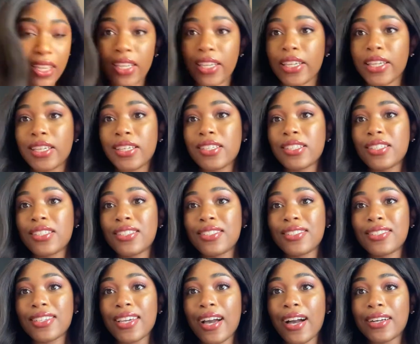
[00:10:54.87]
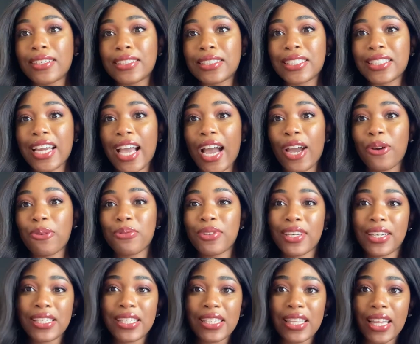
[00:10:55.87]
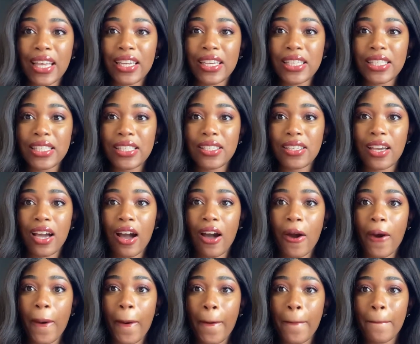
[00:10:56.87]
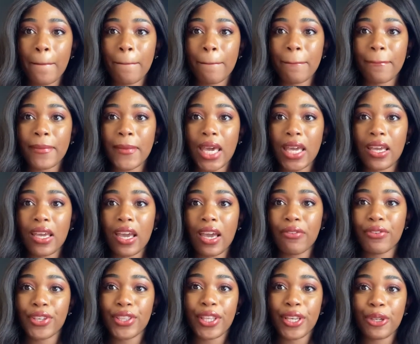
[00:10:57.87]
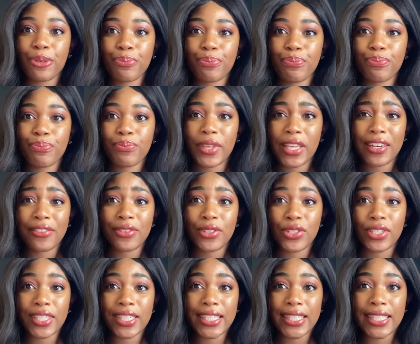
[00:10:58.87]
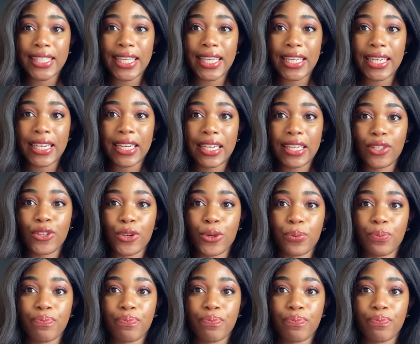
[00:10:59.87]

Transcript: And yeah, I hope you guys liked um, everything. And if you didn't, then, you know,